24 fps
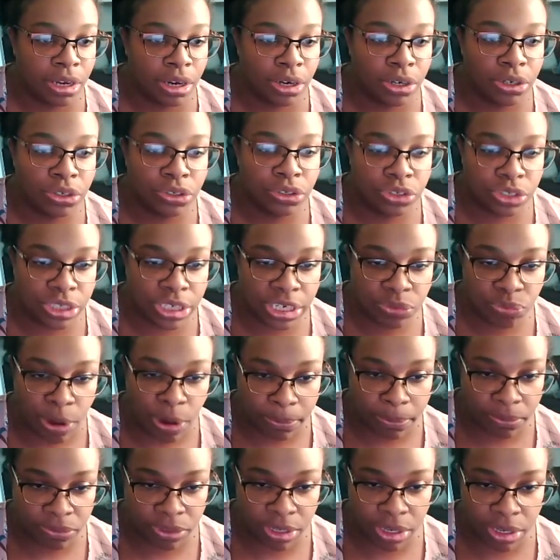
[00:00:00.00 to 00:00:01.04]
Her cheeks
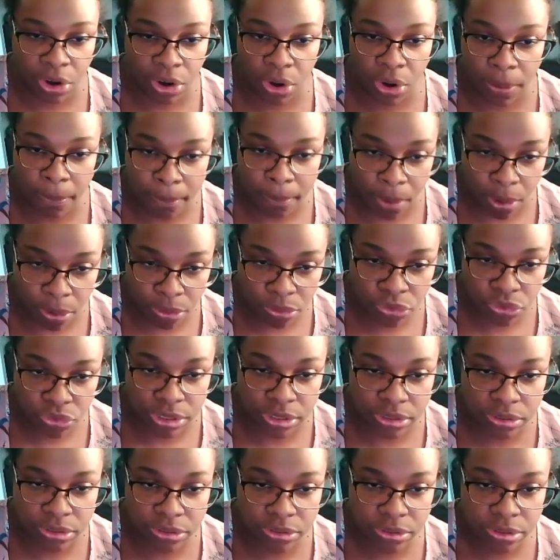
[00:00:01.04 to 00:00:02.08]
represent her
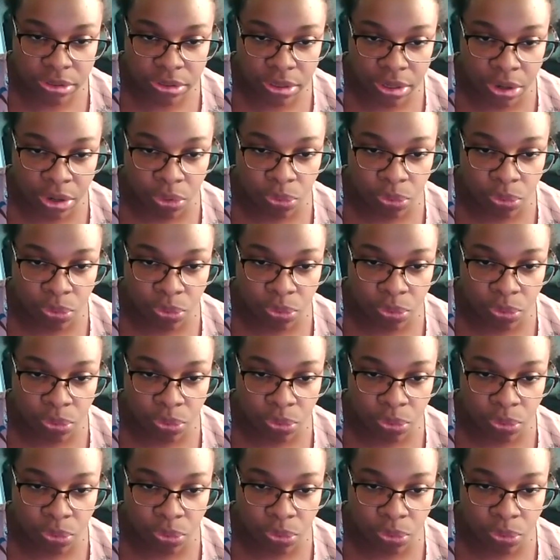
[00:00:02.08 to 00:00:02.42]
emotions,